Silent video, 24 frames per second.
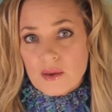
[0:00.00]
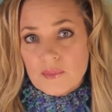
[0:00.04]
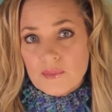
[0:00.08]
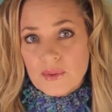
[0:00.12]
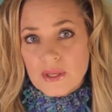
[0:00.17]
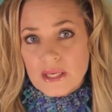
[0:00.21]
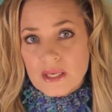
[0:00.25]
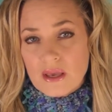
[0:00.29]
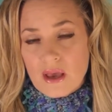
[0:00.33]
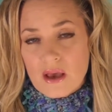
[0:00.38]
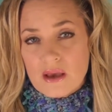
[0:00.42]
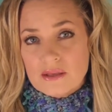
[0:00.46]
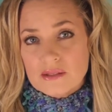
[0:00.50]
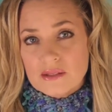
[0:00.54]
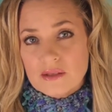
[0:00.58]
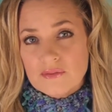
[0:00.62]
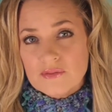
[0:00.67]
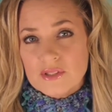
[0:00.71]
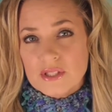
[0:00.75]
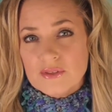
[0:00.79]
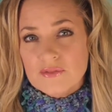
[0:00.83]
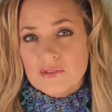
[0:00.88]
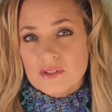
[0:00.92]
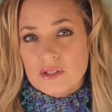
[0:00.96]
Because
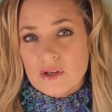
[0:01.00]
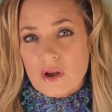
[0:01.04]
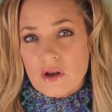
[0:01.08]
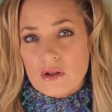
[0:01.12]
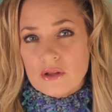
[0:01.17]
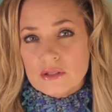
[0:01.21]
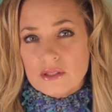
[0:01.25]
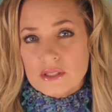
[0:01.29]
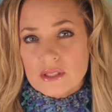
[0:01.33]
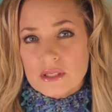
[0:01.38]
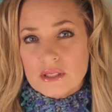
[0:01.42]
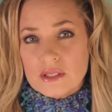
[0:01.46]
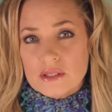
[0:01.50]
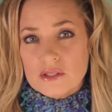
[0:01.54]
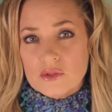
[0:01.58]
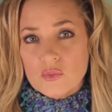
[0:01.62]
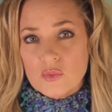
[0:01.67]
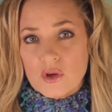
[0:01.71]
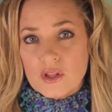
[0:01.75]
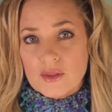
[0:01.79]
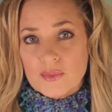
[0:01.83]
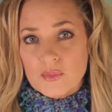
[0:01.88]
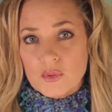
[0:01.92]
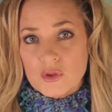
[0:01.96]
of difficulties
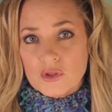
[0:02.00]
with